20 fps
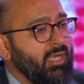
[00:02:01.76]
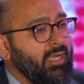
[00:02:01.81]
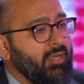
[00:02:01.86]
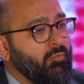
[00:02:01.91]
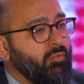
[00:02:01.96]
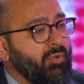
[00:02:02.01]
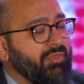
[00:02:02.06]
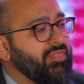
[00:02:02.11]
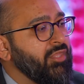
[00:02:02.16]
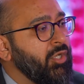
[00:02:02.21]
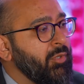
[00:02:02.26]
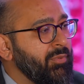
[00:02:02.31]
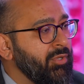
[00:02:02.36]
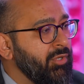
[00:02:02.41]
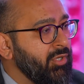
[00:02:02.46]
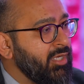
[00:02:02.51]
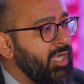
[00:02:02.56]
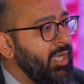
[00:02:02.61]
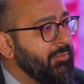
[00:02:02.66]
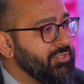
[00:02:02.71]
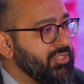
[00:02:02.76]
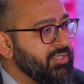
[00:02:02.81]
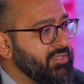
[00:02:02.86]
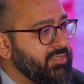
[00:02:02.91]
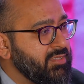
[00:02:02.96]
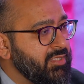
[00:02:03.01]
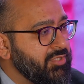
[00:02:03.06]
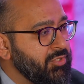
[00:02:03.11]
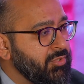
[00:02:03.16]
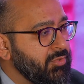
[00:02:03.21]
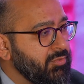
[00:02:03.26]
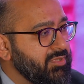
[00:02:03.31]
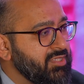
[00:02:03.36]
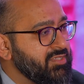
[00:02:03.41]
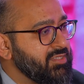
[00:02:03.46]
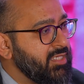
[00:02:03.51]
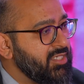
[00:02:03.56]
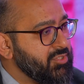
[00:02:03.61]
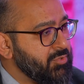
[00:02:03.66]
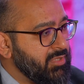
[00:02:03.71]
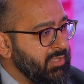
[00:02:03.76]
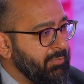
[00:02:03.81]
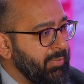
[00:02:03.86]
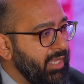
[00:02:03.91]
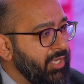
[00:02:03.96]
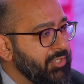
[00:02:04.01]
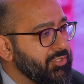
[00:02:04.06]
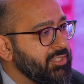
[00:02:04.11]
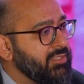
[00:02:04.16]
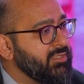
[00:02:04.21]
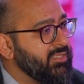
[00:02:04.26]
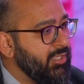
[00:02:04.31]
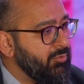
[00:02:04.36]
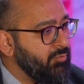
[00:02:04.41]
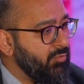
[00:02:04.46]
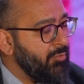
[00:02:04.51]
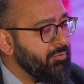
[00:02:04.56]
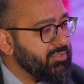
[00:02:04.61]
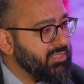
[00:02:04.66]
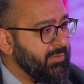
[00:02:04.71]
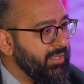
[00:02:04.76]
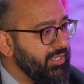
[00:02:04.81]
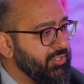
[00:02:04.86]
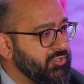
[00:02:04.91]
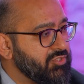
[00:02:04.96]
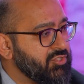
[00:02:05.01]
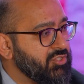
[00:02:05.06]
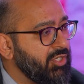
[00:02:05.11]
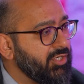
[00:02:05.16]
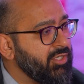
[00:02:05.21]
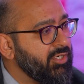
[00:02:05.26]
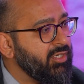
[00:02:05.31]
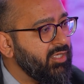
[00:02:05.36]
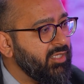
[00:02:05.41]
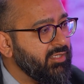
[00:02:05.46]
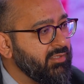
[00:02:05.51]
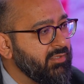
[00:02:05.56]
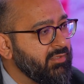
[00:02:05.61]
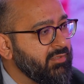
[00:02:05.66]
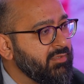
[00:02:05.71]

what therapeutic options did you discuss with the patient, and what was the patient started on?